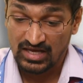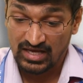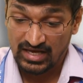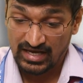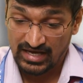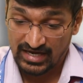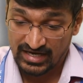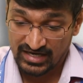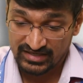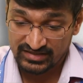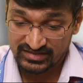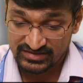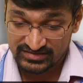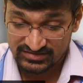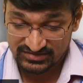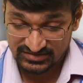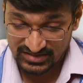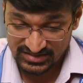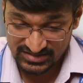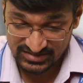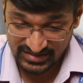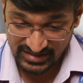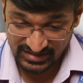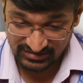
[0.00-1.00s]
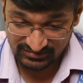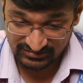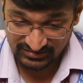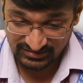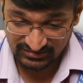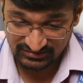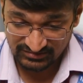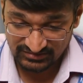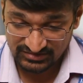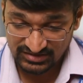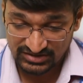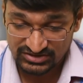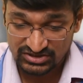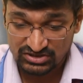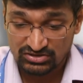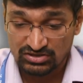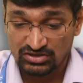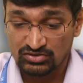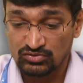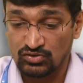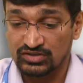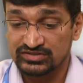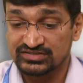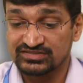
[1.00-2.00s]
and in such cases,
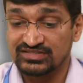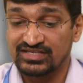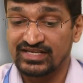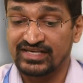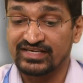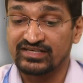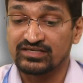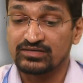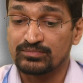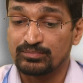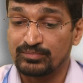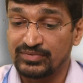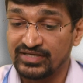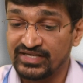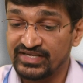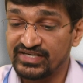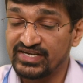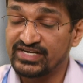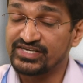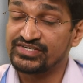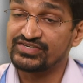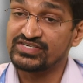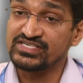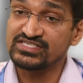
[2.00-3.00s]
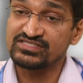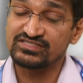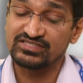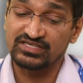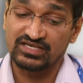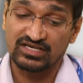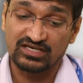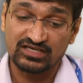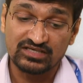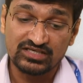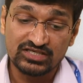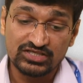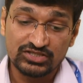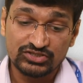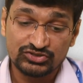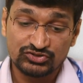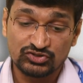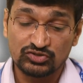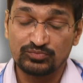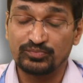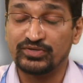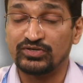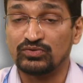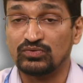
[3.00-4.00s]
surgical causes like biliary atresia
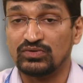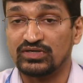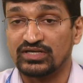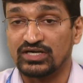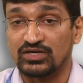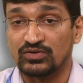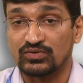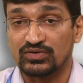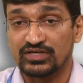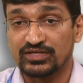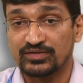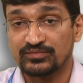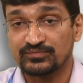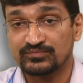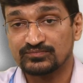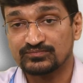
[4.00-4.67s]
should be ruled out.